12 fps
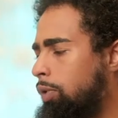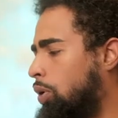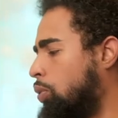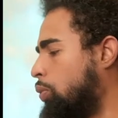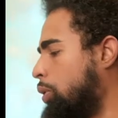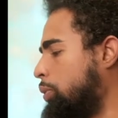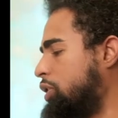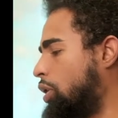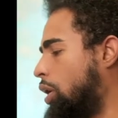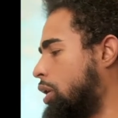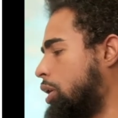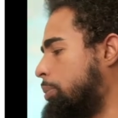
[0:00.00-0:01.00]
when we
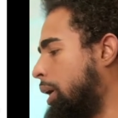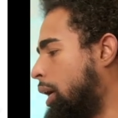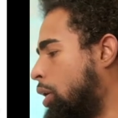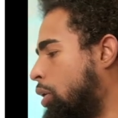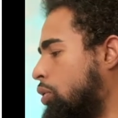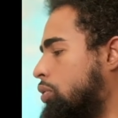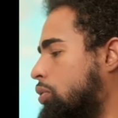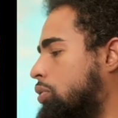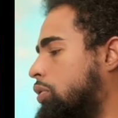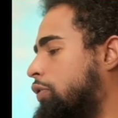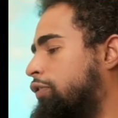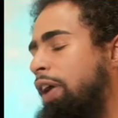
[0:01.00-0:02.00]
talk about
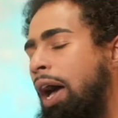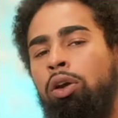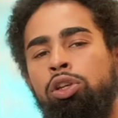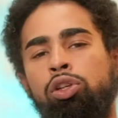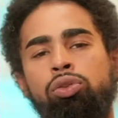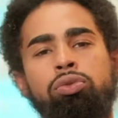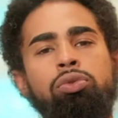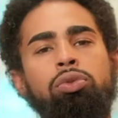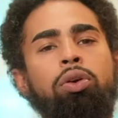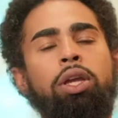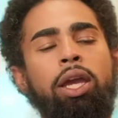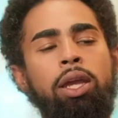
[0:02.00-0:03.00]
value,
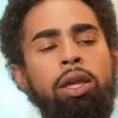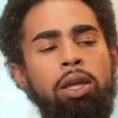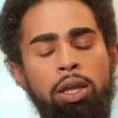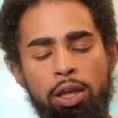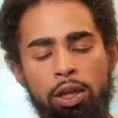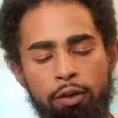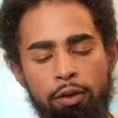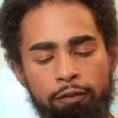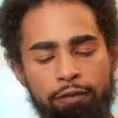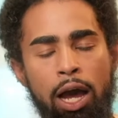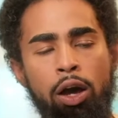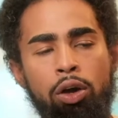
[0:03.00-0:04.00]
okay,
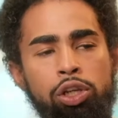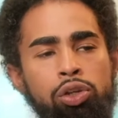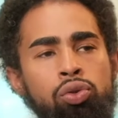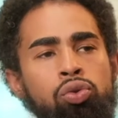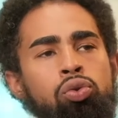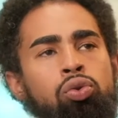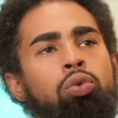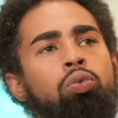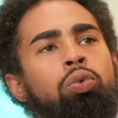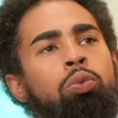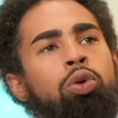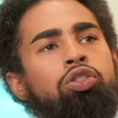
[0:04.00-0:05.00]
Value,
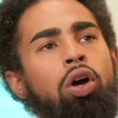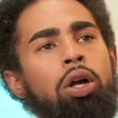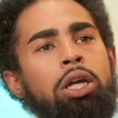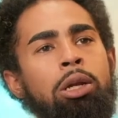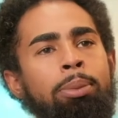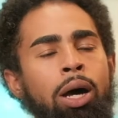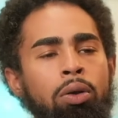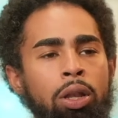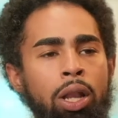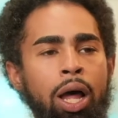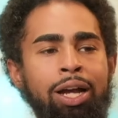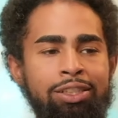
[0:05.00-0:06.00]
when we're talking about
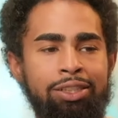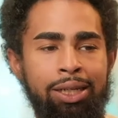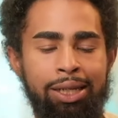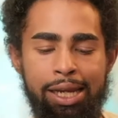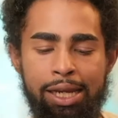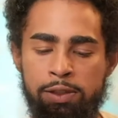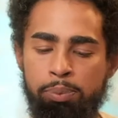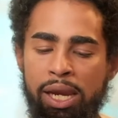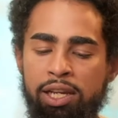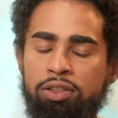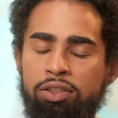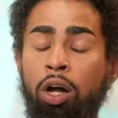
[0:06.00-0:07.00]
logic, is
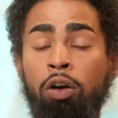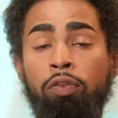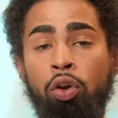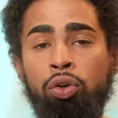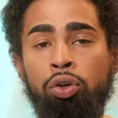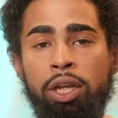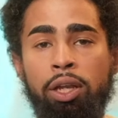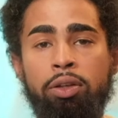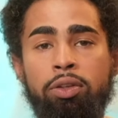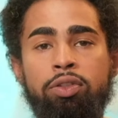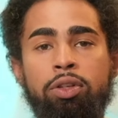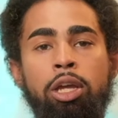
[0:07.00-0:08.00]
based off
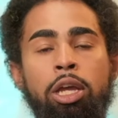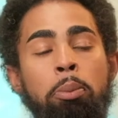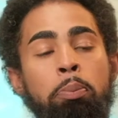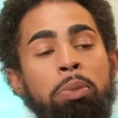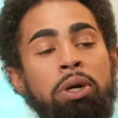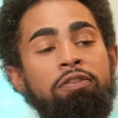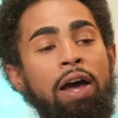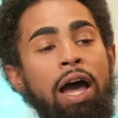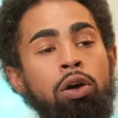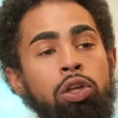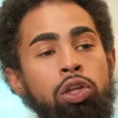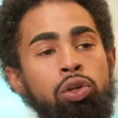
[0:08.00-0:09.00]
earnings, but
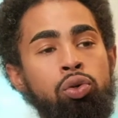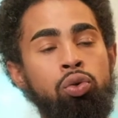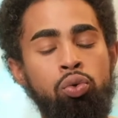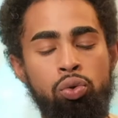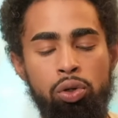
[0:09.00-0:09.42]
value